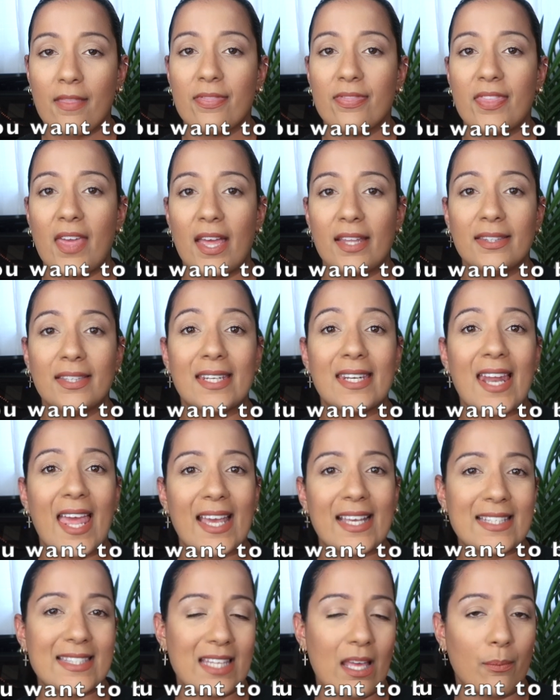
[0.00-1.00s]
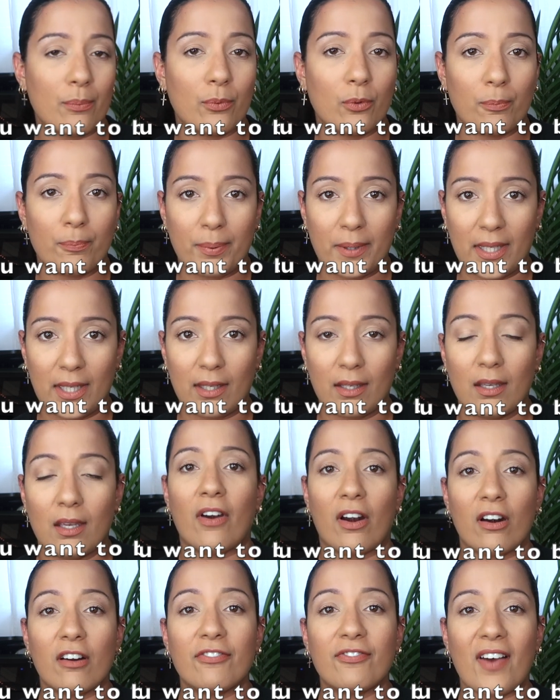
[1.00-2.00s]
Then the next step will be
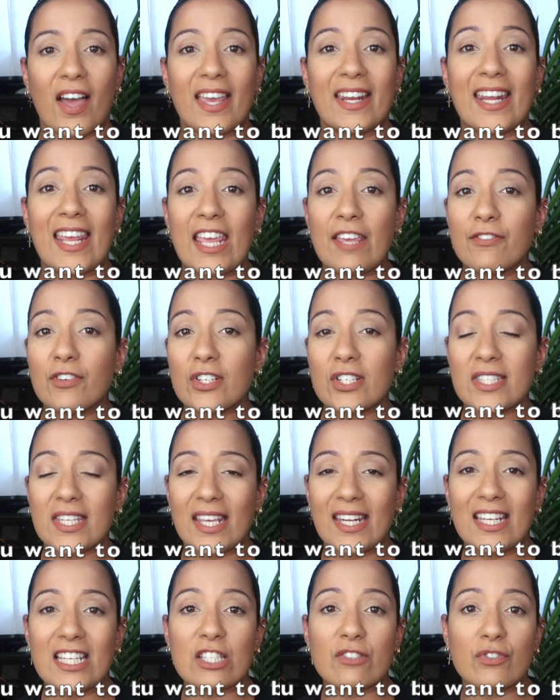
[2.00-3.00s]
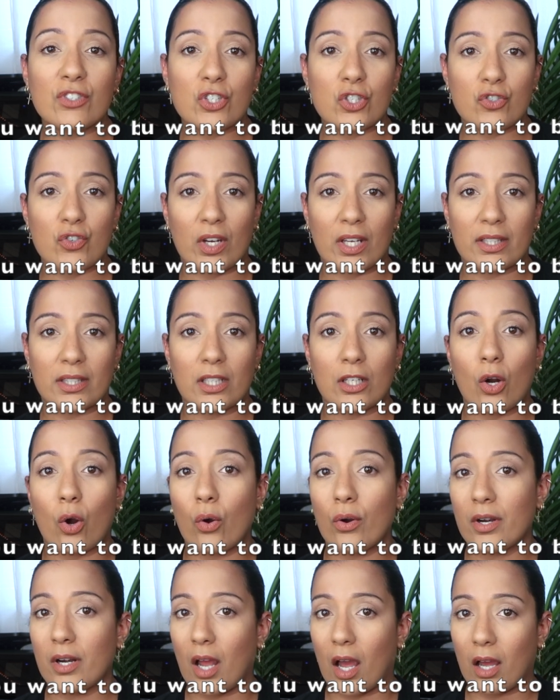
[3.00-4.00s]
verifying if your state is restricted
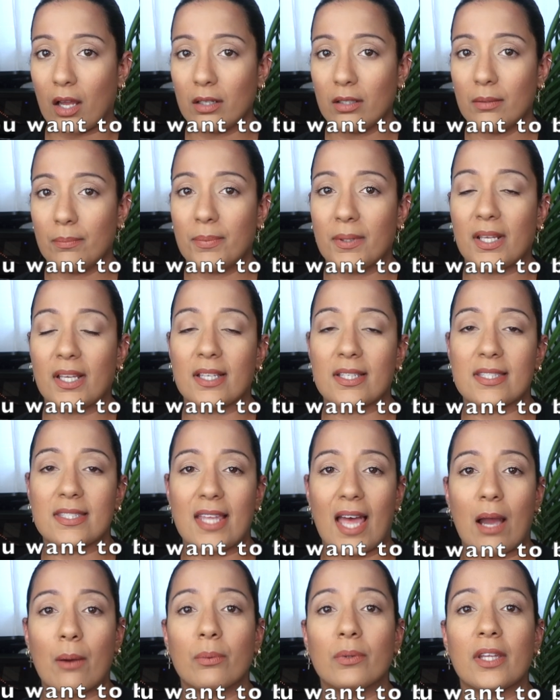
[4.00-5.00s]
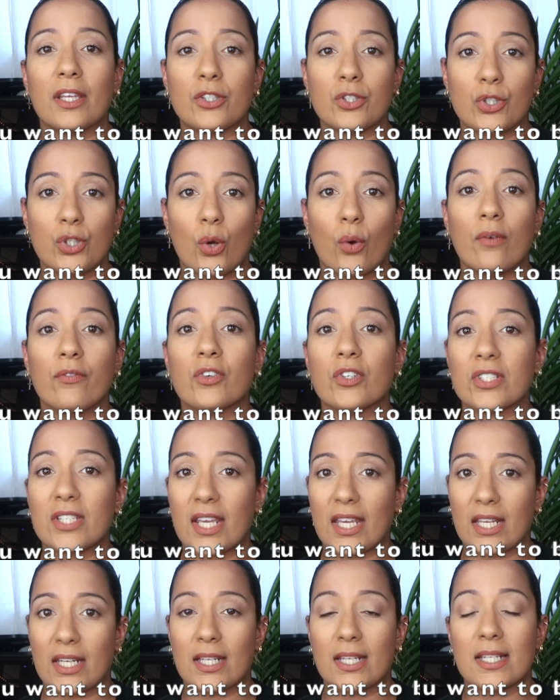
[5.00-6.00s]
or not, because that will let you know if you're
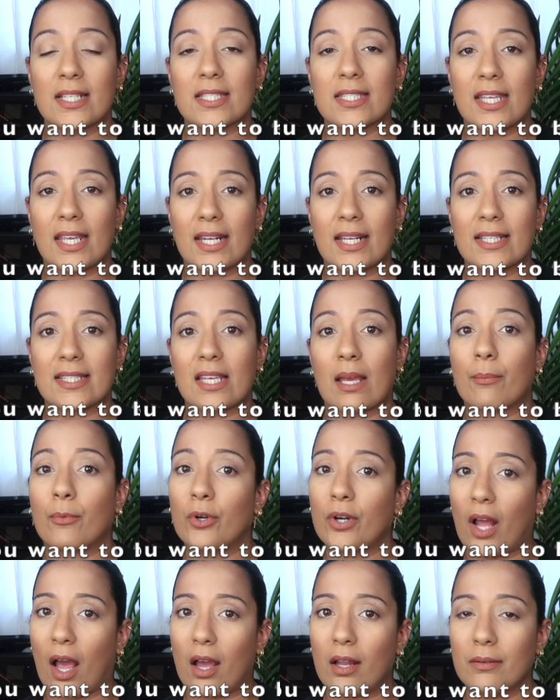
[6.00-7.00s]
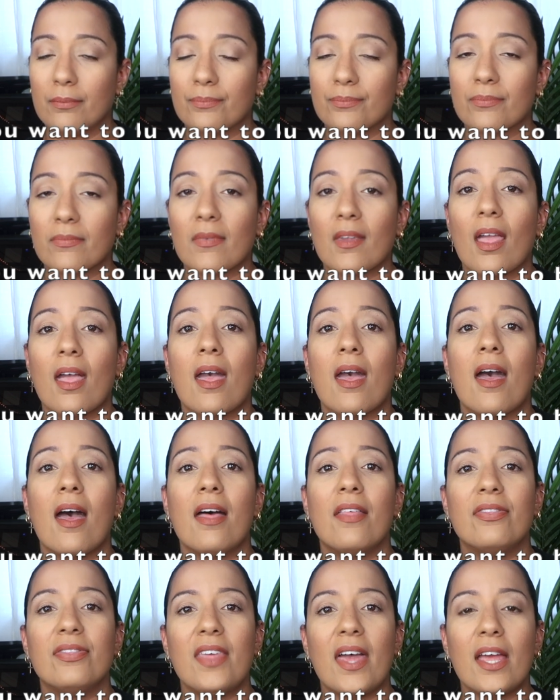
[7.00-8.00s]
taking the state exam or not.
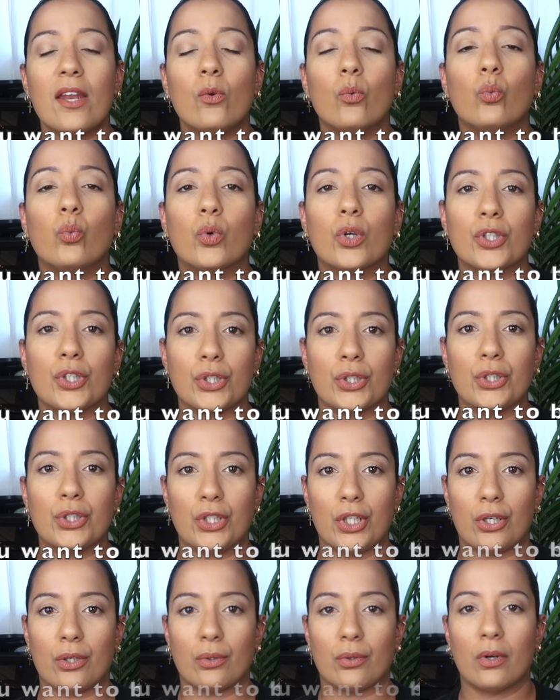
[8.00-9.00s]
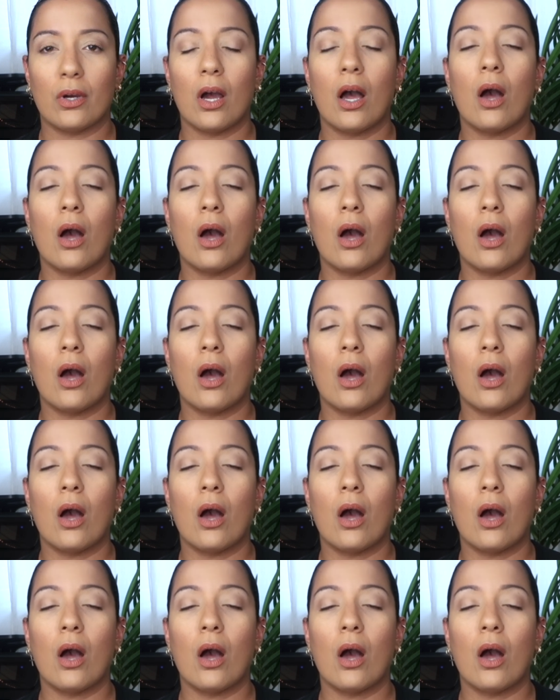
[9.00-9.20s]
And then what do?